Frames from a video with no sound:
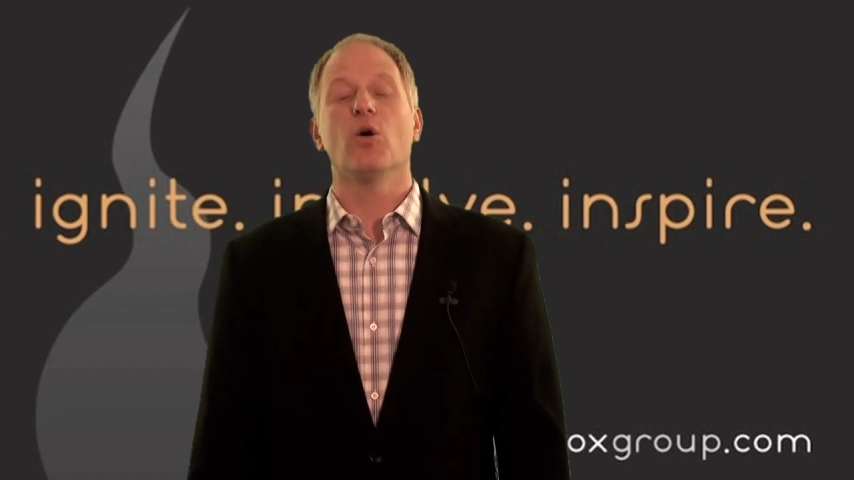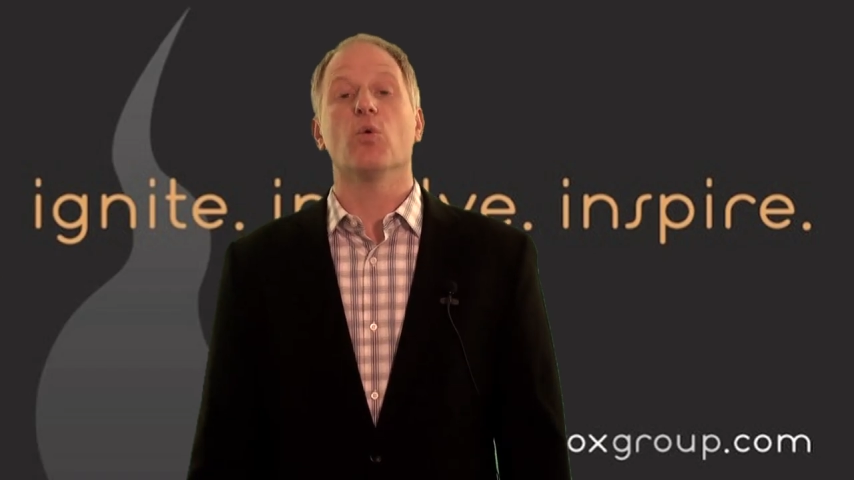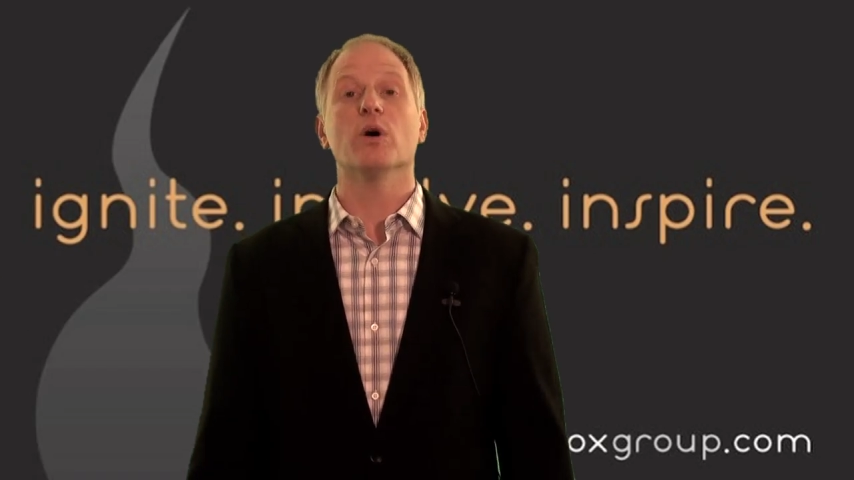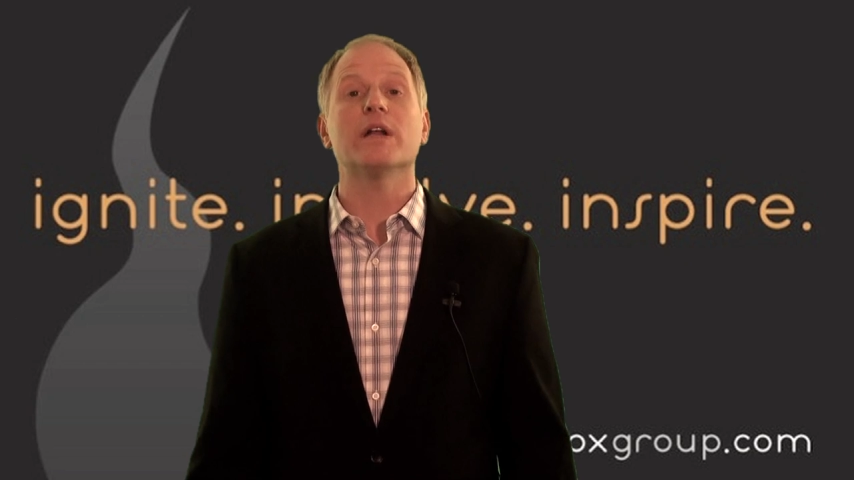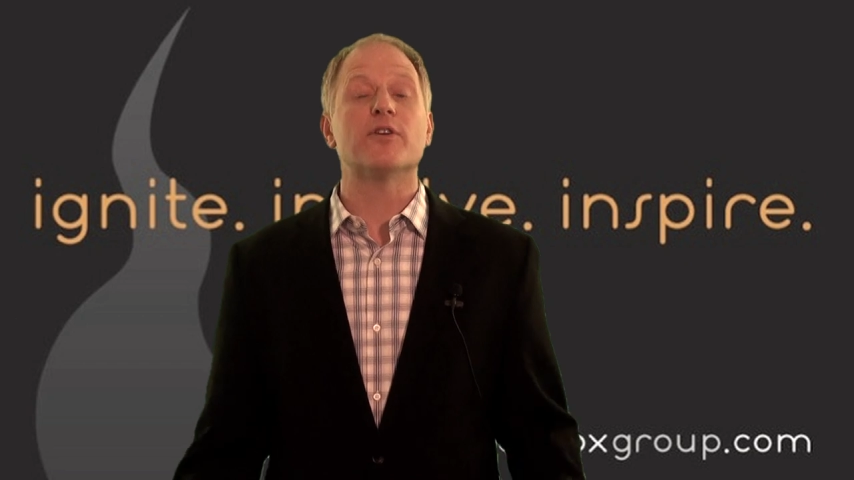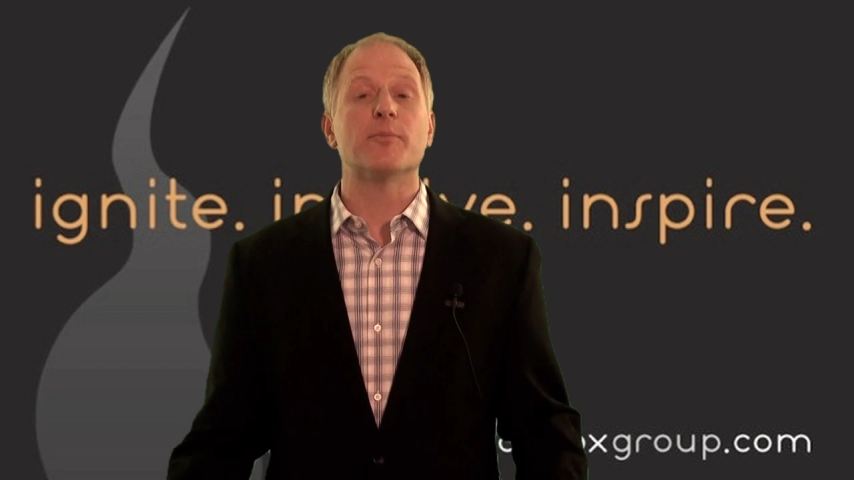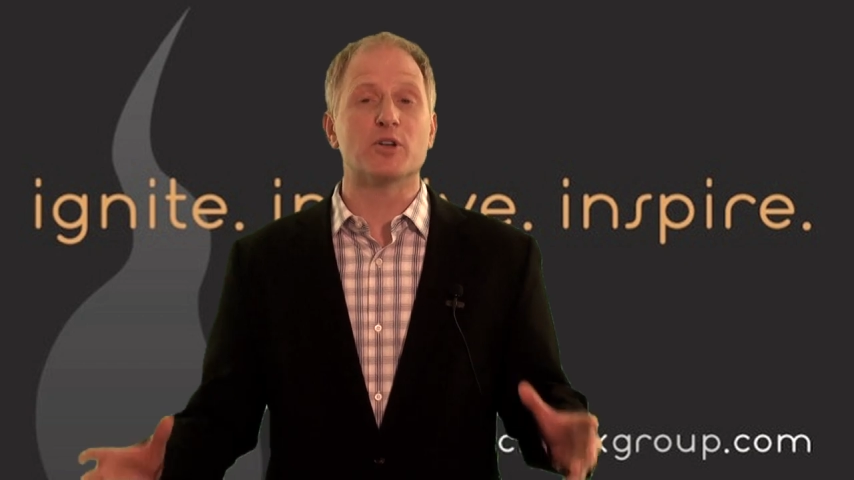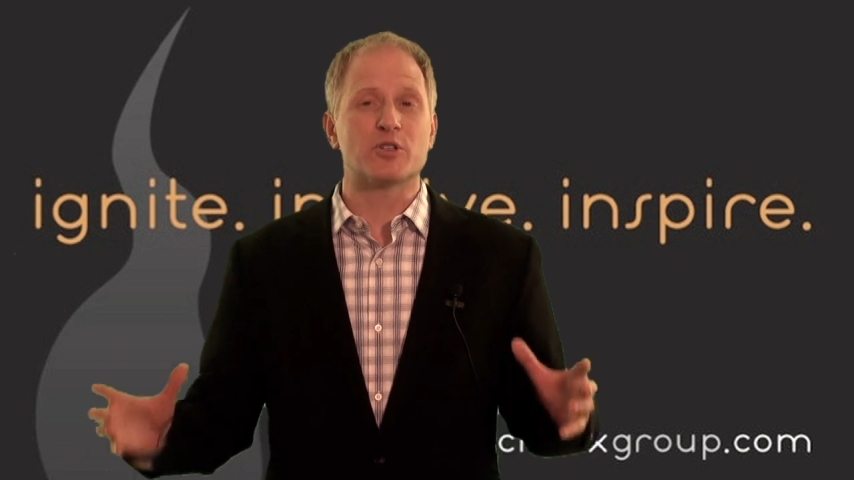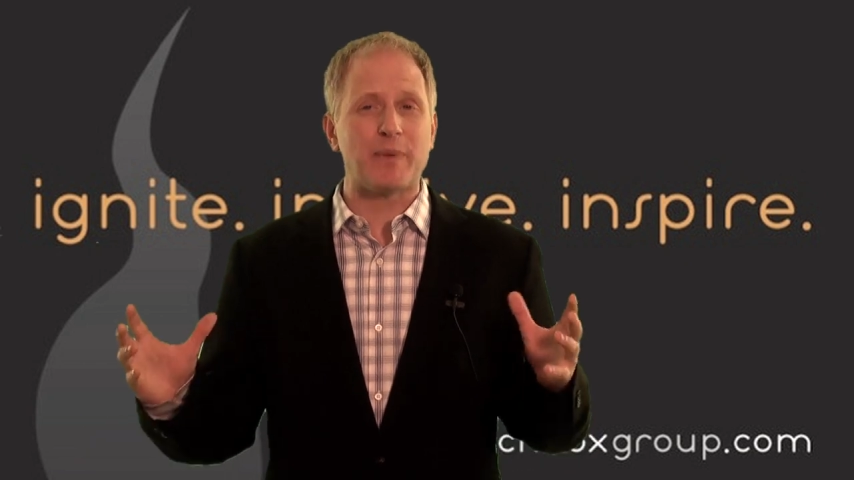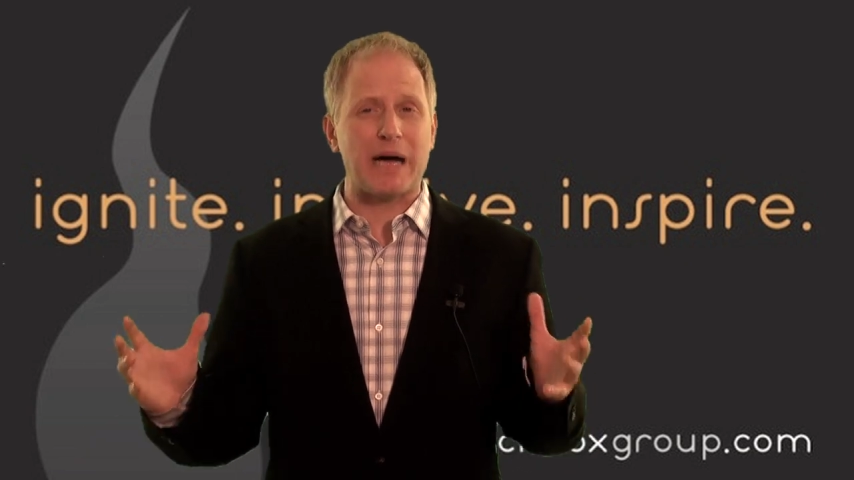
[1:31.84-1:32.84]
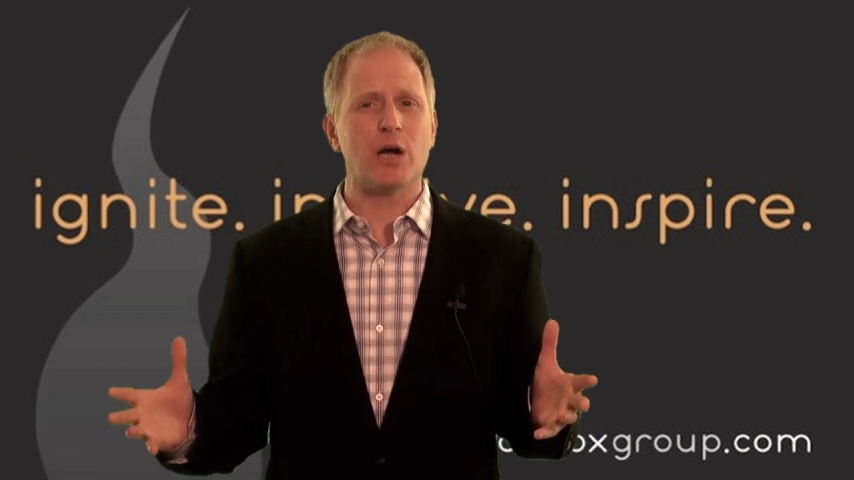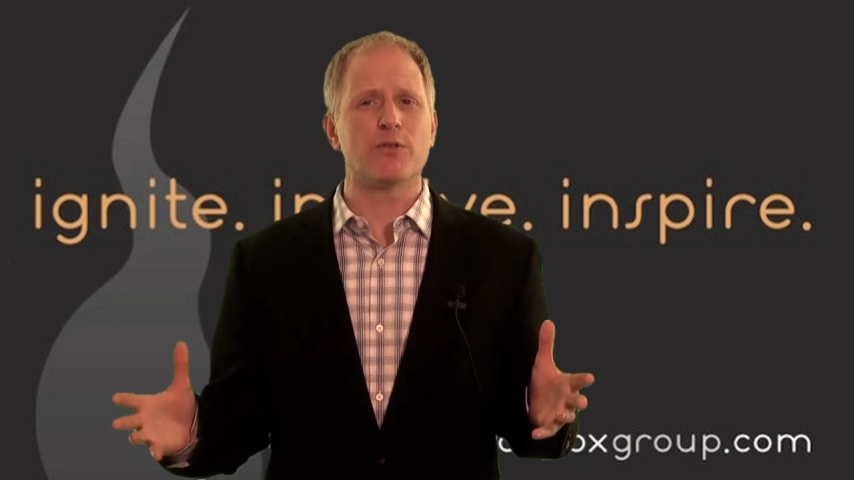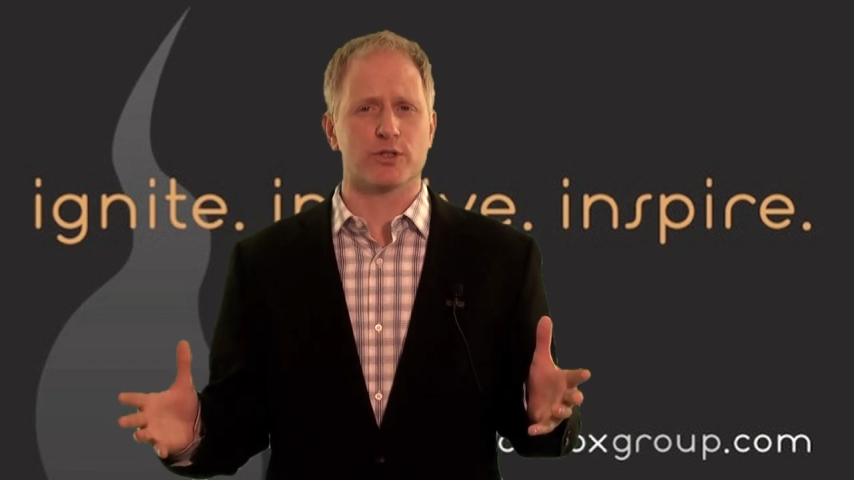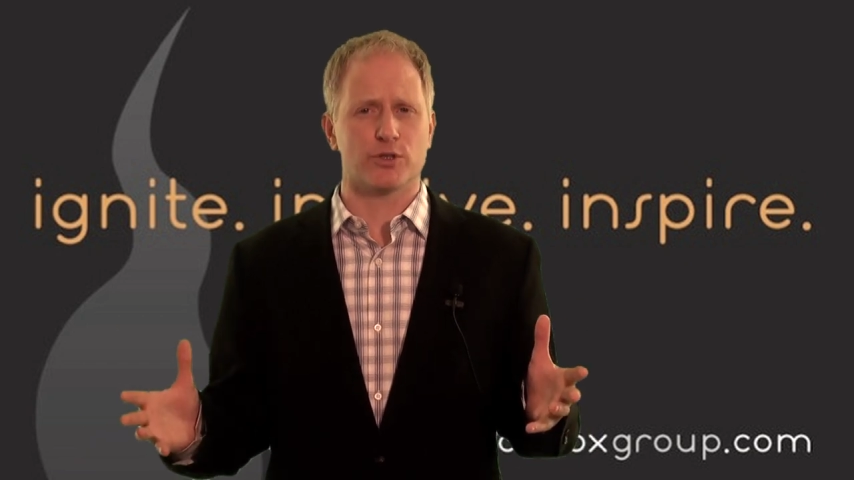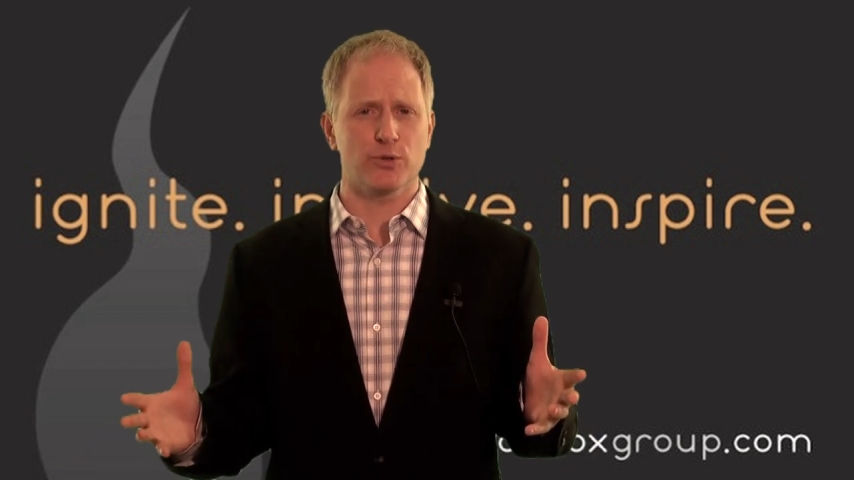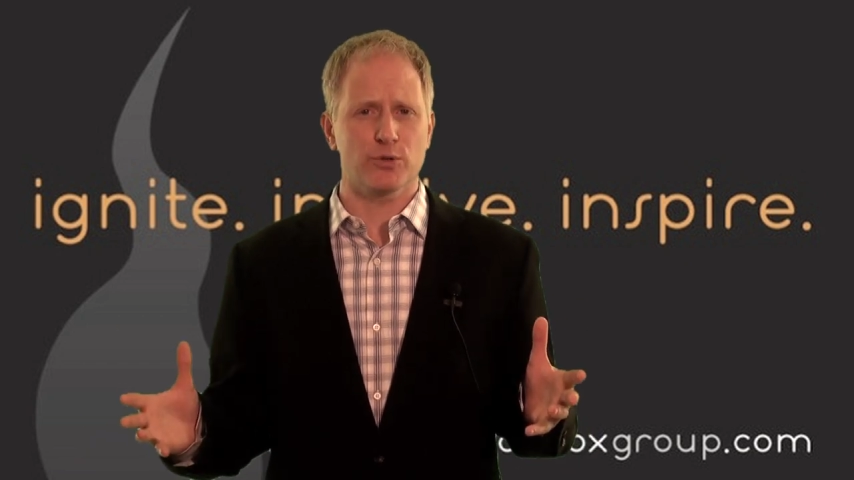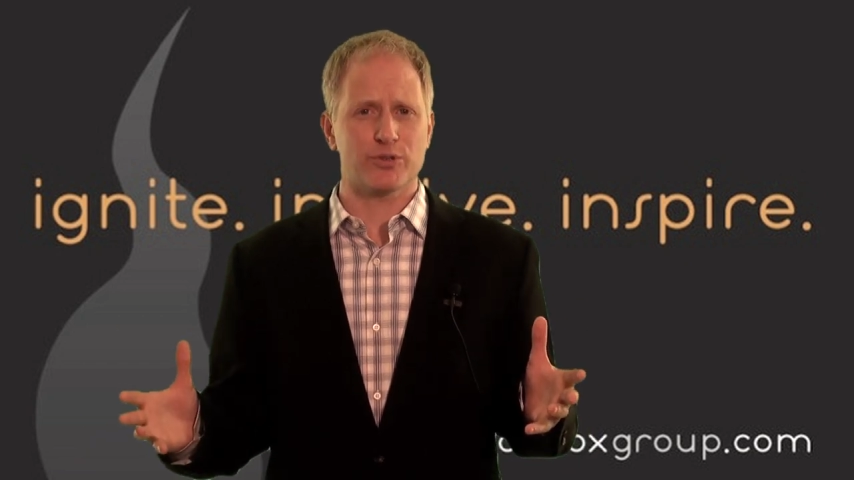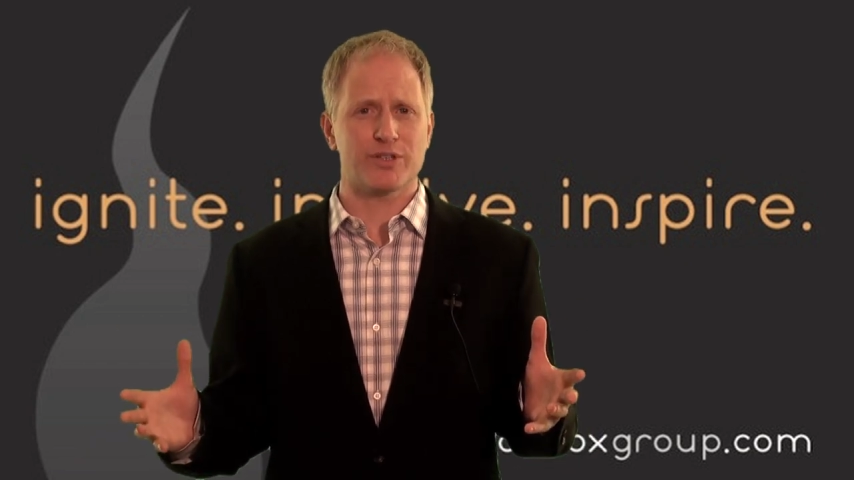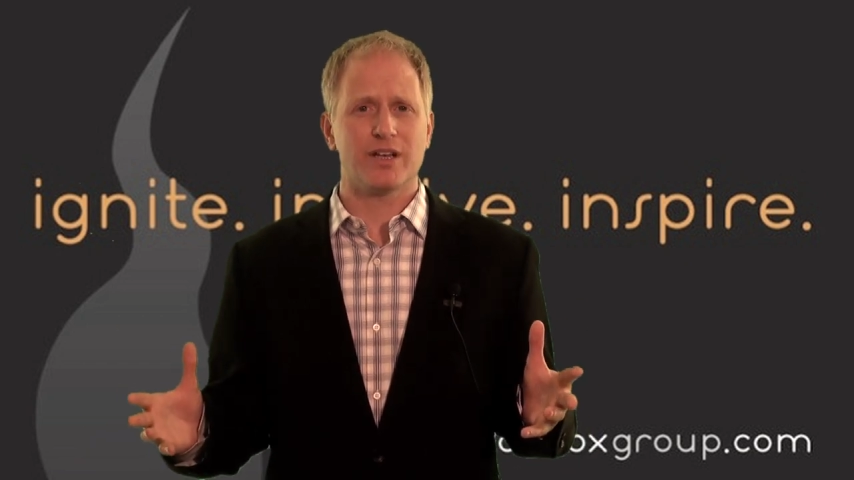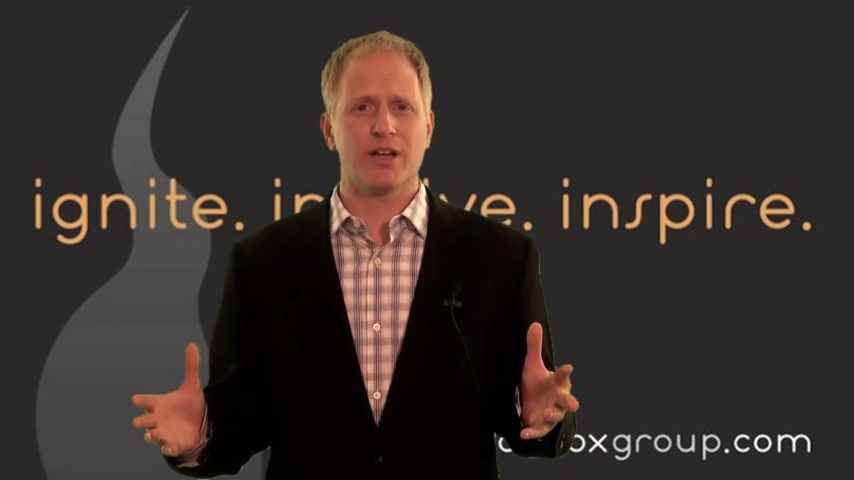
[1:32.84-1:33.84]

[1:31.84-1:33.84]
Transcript: One of our most powerful tools